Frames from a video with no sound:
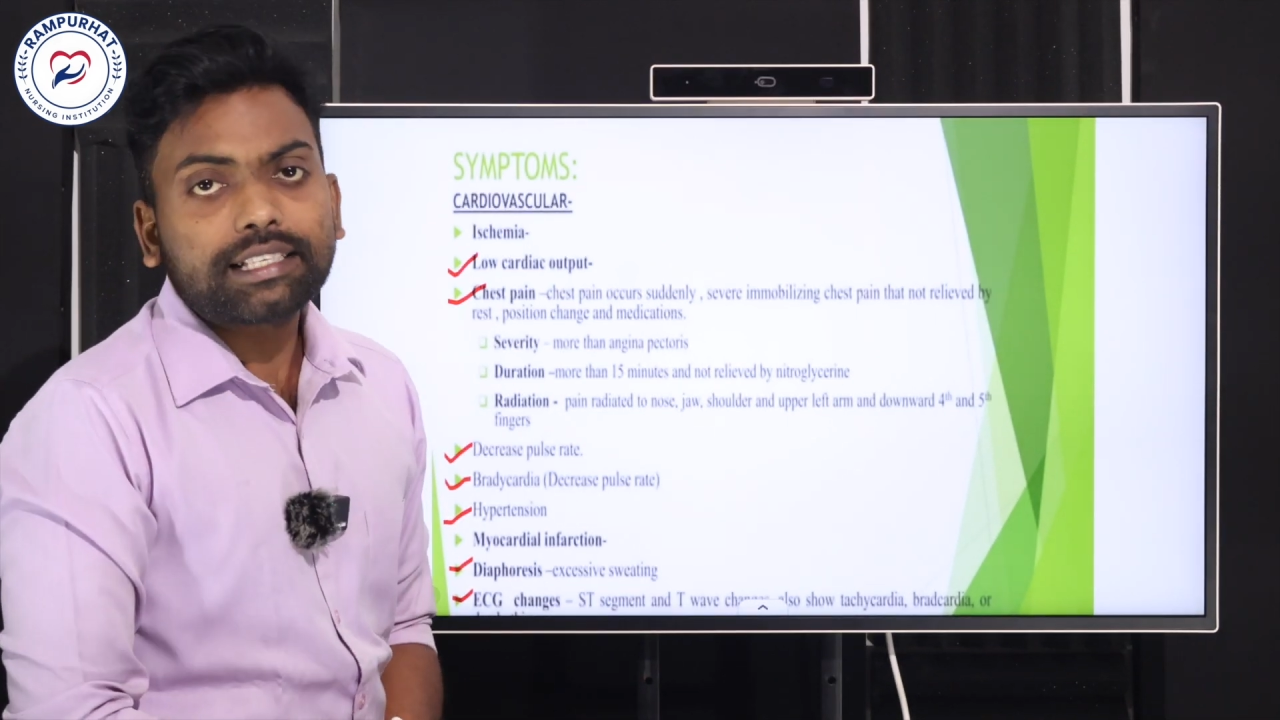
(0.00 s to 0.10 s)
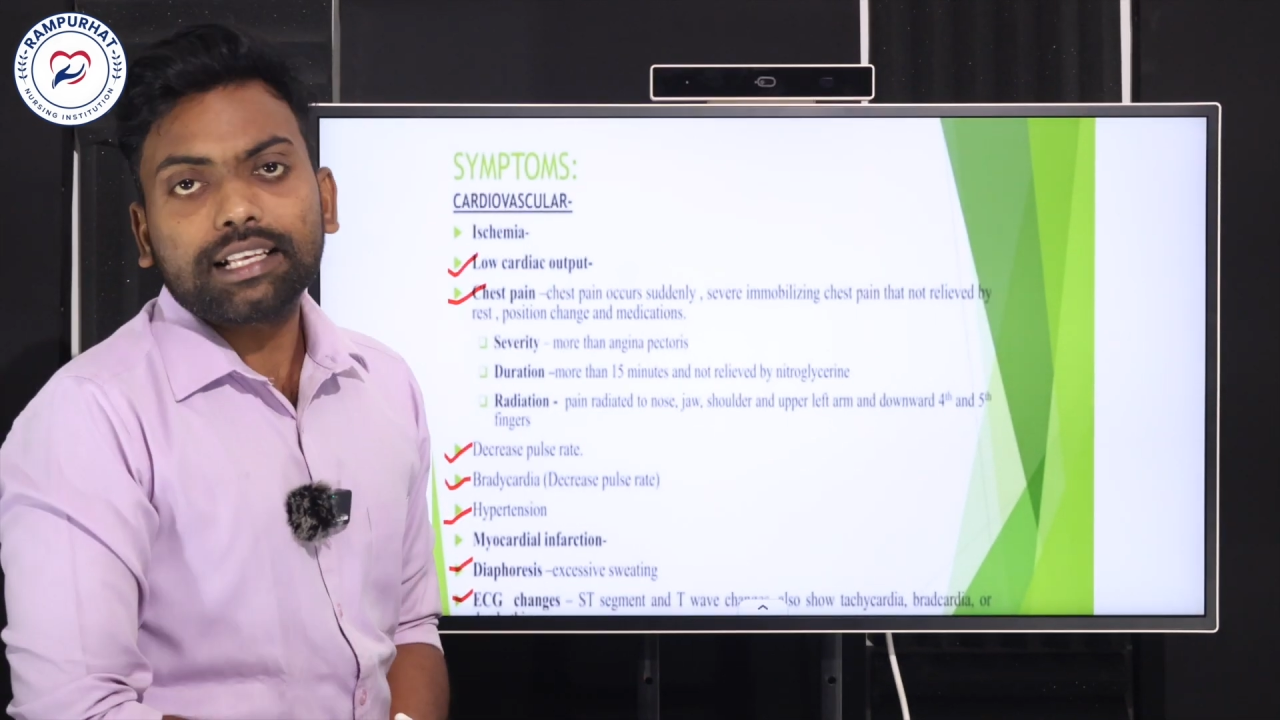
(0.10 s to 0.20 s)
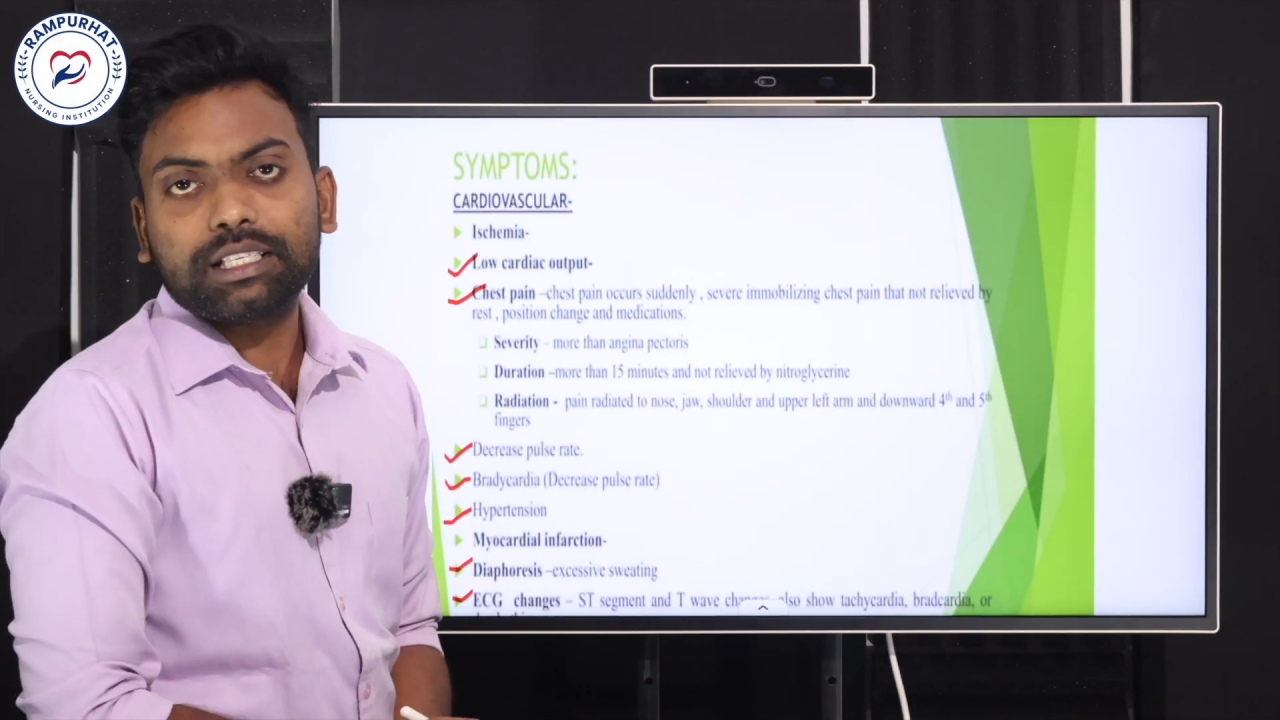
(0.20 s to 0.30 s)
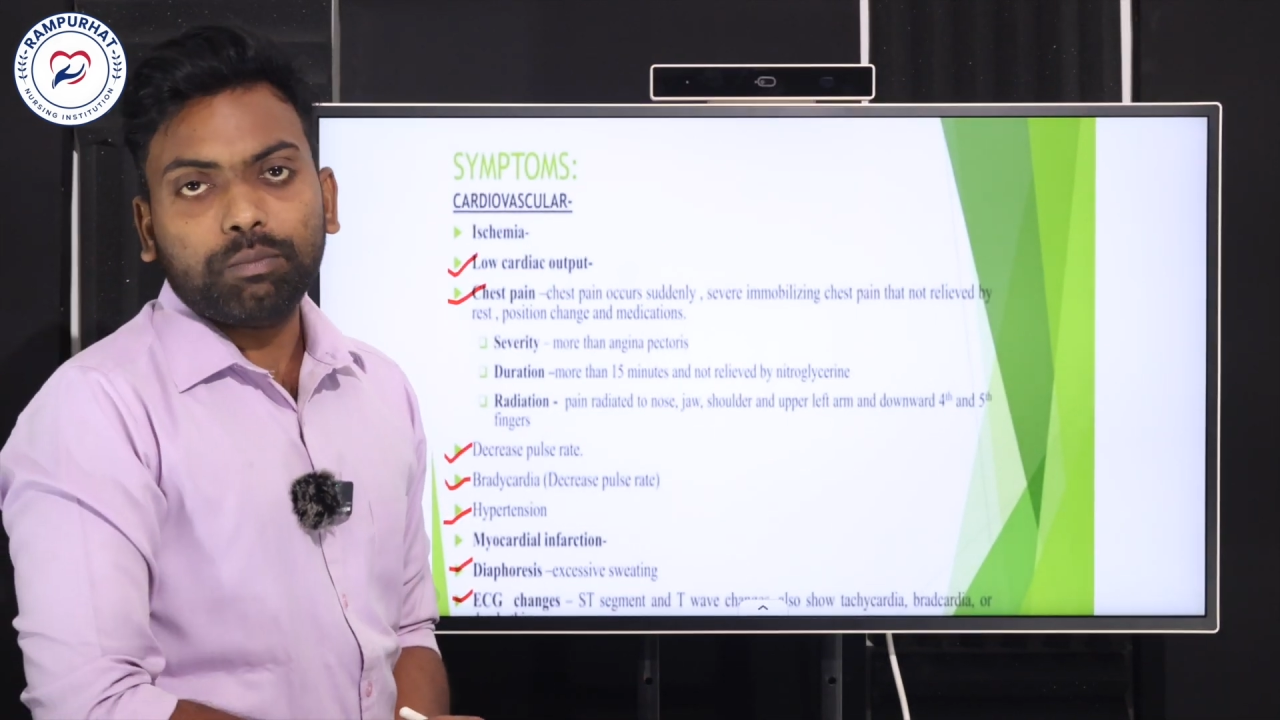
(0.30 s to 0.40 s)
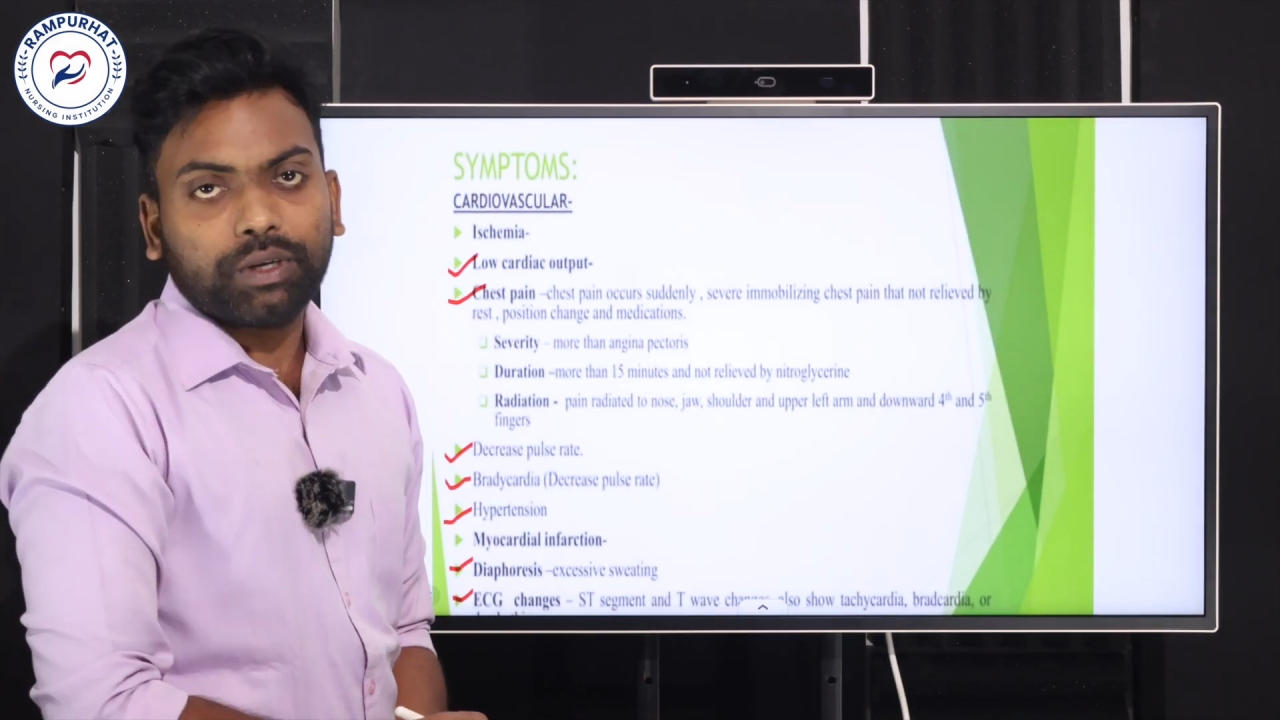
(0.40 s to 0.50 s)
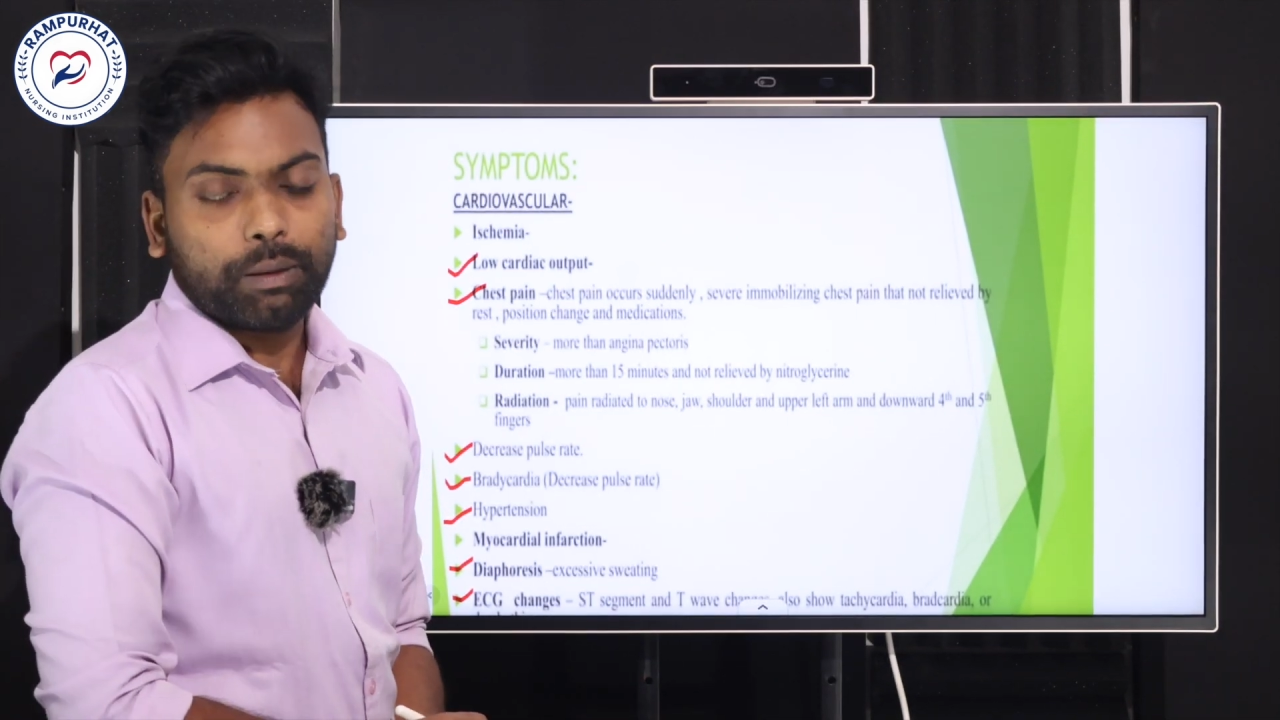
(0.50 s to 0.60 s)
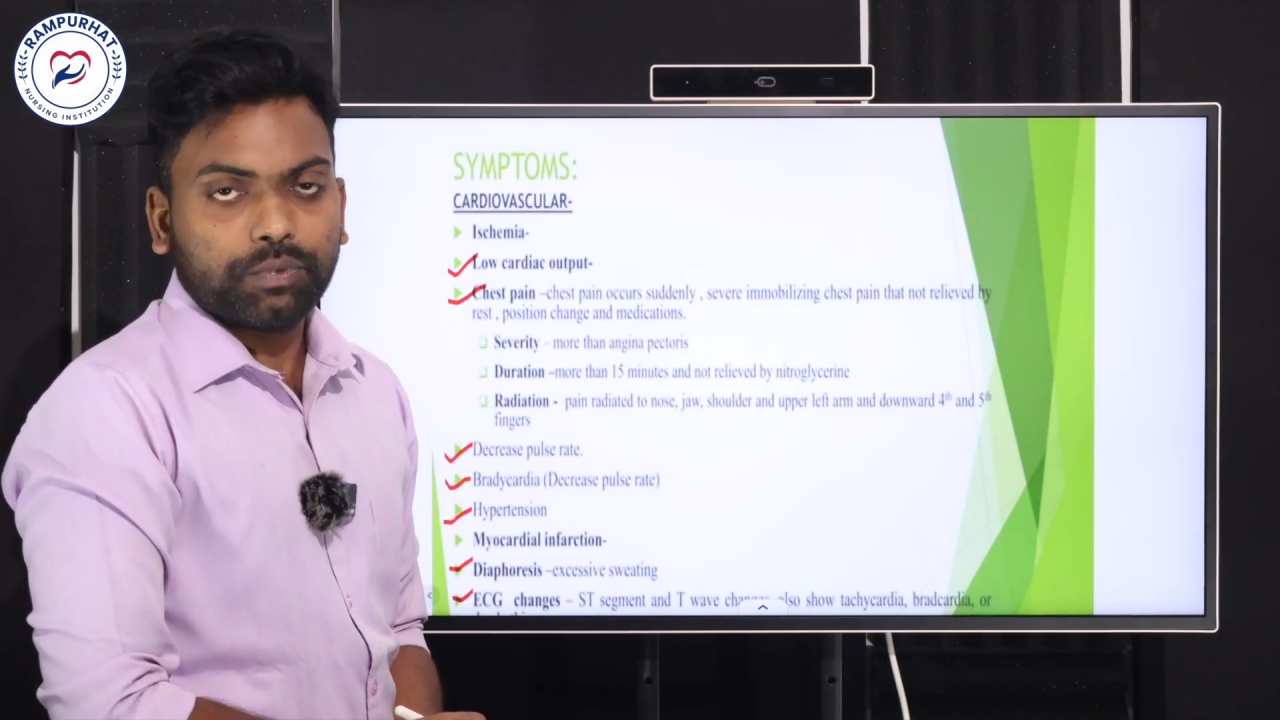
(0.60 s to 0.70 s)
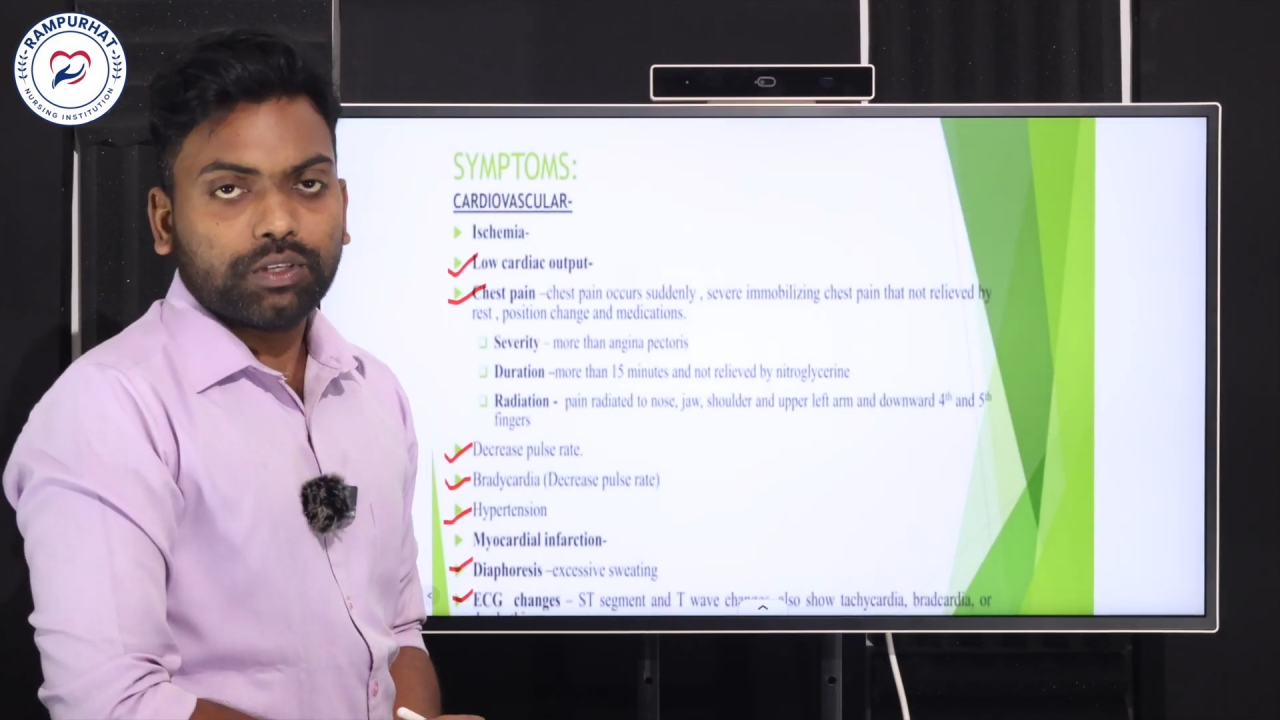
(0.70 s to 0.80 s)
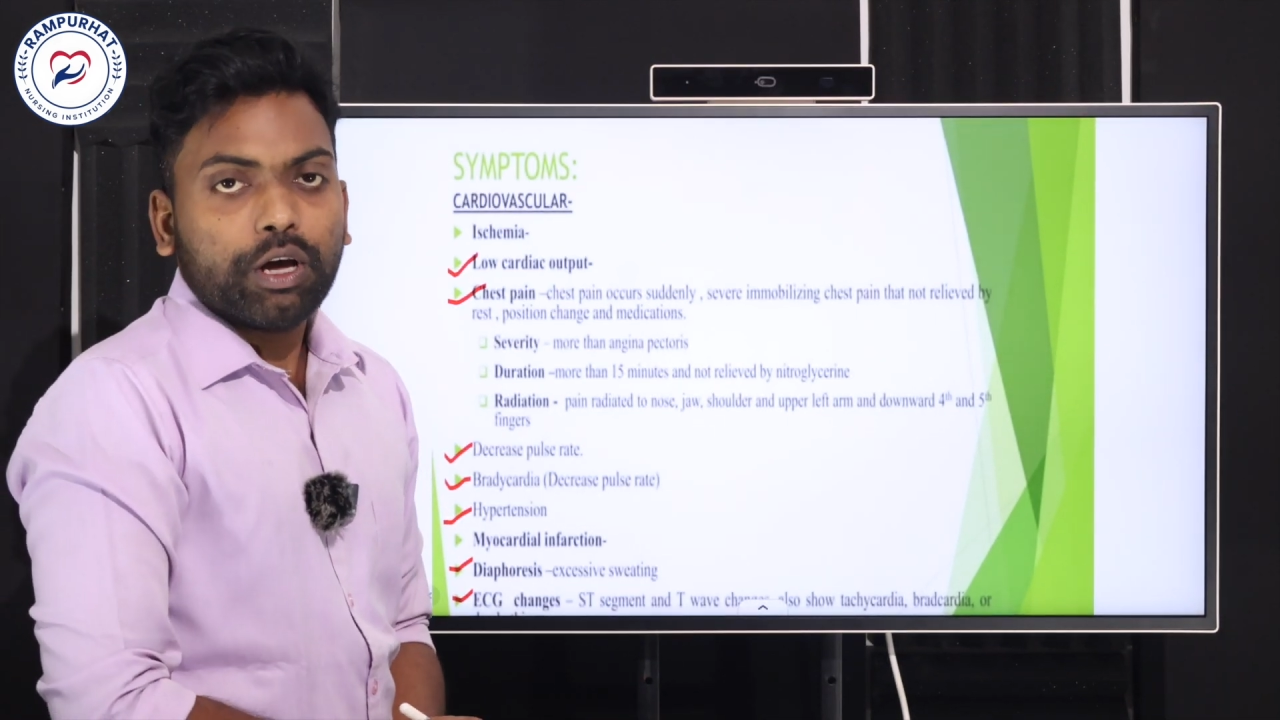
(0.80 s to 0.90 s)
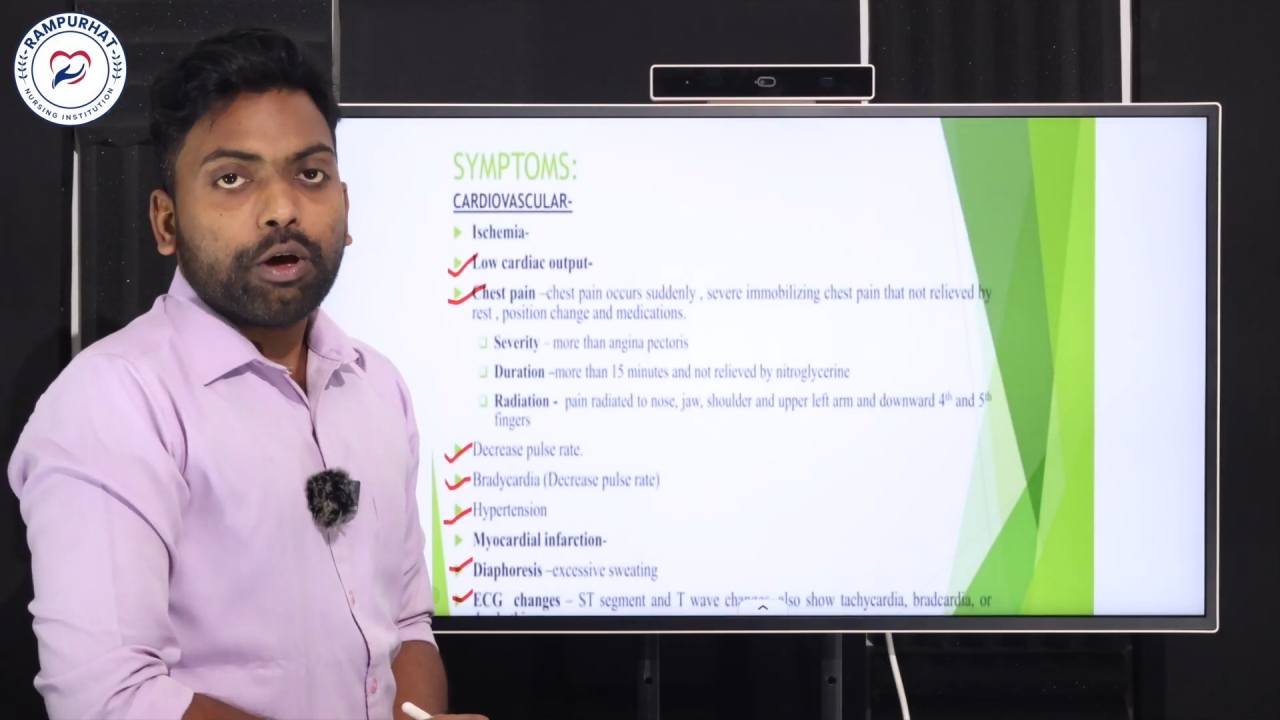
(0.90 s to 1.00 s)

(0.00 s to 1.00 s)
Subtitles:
and symptoms?